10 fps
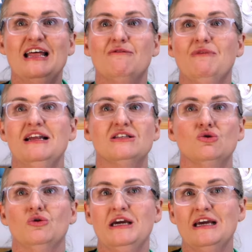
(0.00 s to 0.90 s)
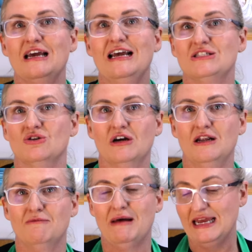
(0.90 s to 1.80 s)
When it's cooking, it's not going
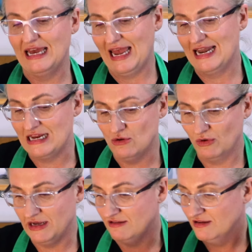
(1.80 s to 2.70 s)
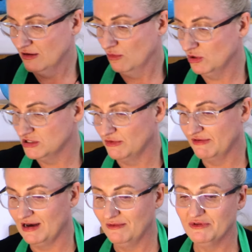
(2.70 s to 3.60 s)
to make any noise
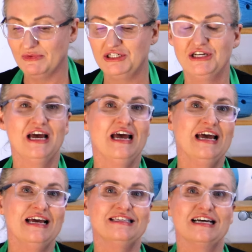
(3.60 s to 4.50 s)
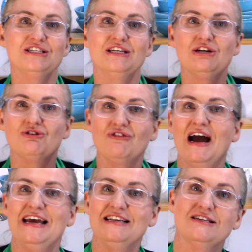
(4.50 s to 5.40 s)
whatsoever, which is actually
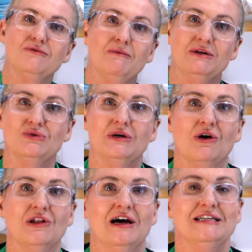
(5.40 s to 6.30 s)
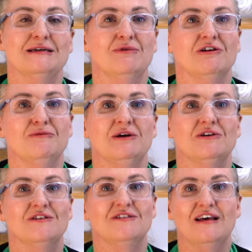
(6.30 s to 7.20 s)
great when we're doing online demos,
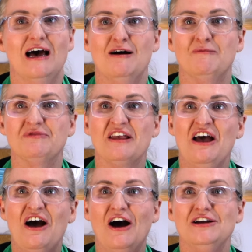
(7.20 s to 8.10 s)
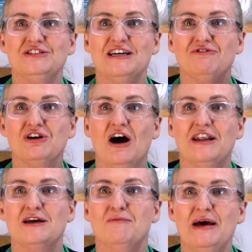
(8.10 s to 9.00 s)
because I used to have to kind of
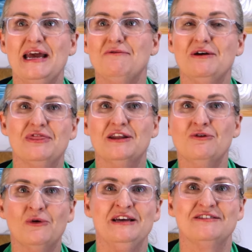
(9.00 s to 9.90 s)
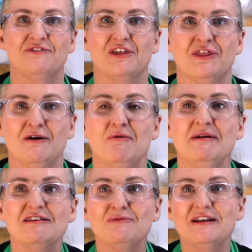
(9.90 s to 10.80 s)
compete with the noise of the
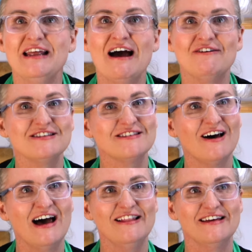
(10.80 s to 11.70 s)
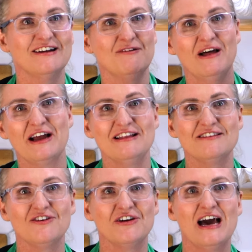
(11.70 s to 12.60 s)
Thermomix, but now it's silent and I'm like, it's
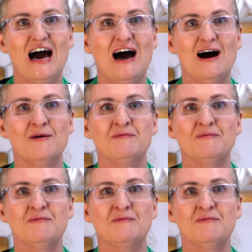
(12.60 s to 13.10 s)
so calm.